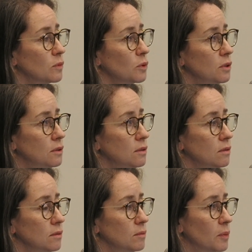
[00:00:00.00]
would
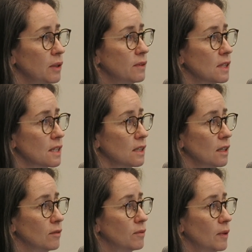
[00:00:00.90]
previously
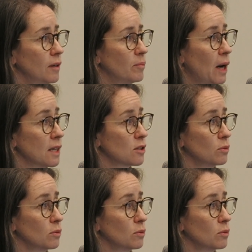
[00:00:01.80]
have passed